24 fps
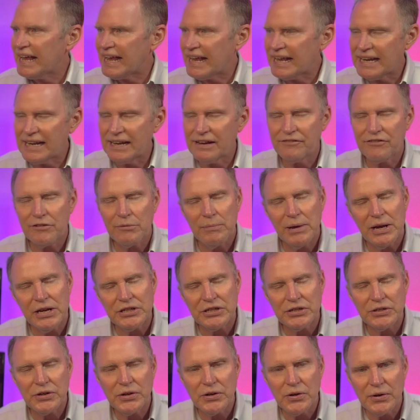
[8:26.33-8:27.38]
Any
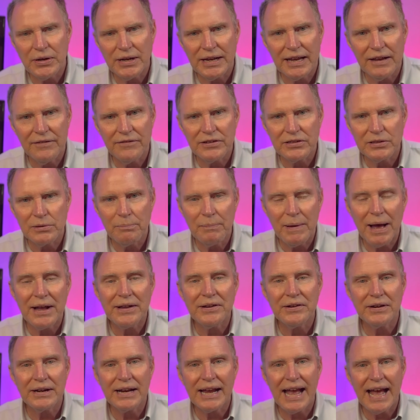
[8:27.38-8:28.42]
information you can give us
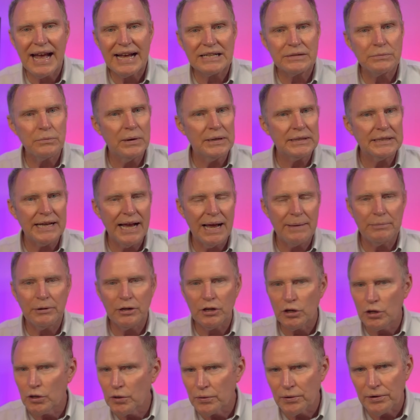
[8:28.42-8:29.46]
about your catch, what type of
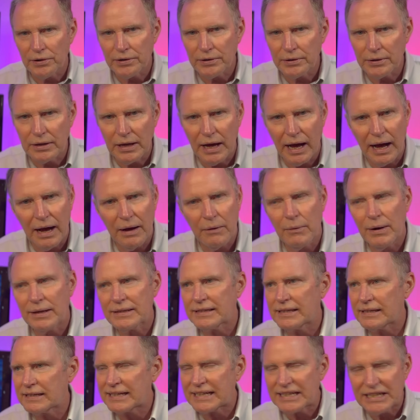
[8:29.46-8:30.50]
lure,
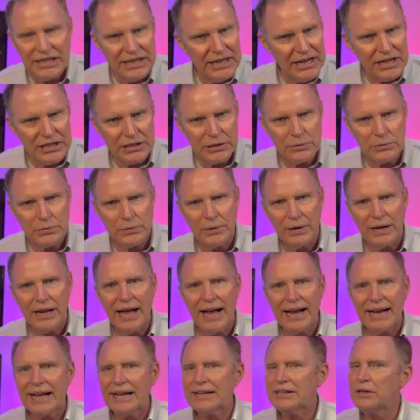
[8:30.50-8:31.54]
what the conditions were
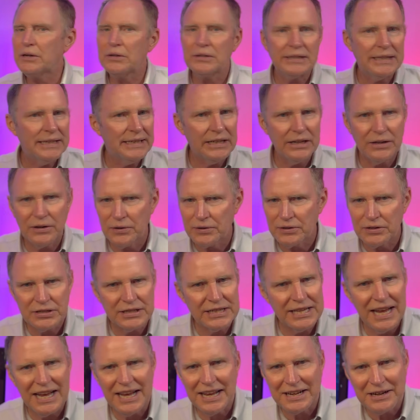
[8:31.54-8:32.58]
like. I don't need to know your
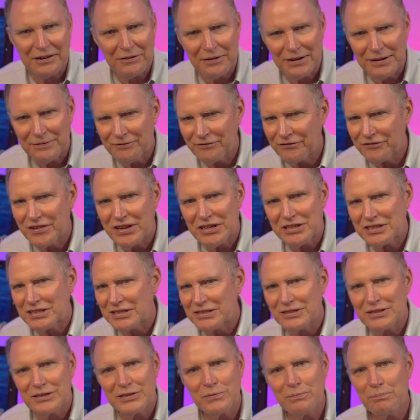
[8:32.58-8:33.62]
secret
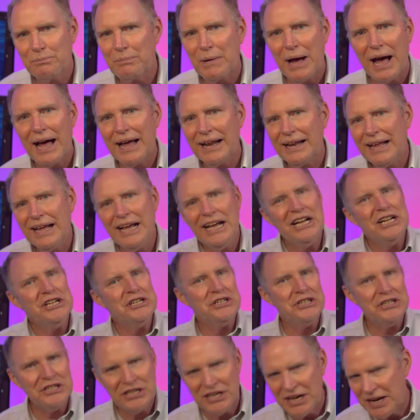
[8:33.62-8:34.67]
fishing spot.
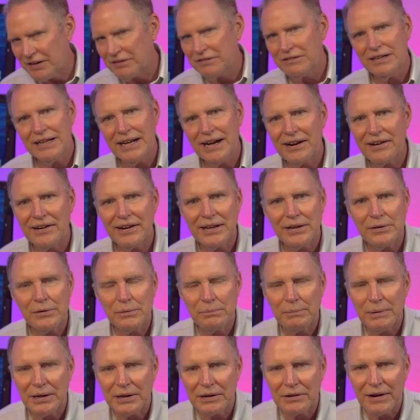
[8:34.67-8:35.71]
General area
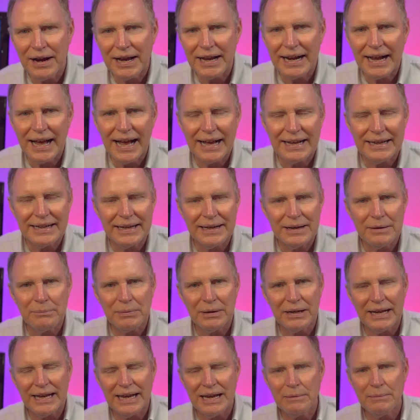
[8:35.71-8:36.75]
would be a great idea,
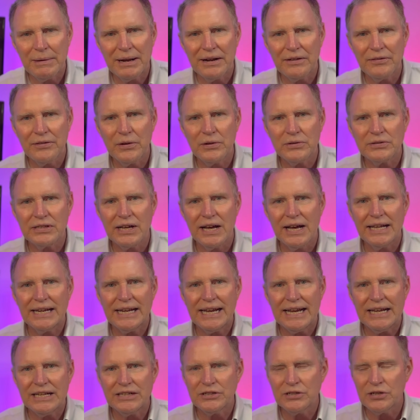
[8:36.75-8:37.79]
but email those on
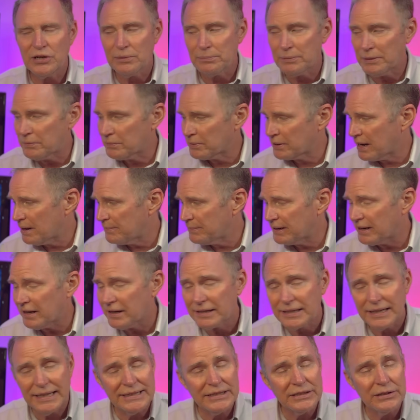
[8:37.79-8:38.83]
into me. We're coming
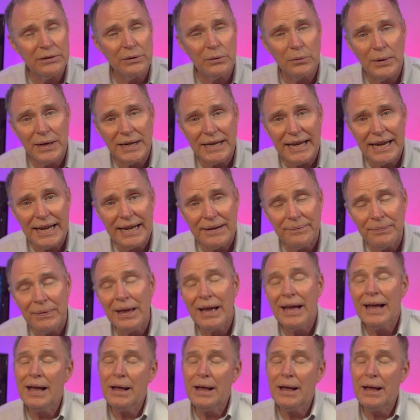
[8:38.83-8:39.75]
on into the weekend.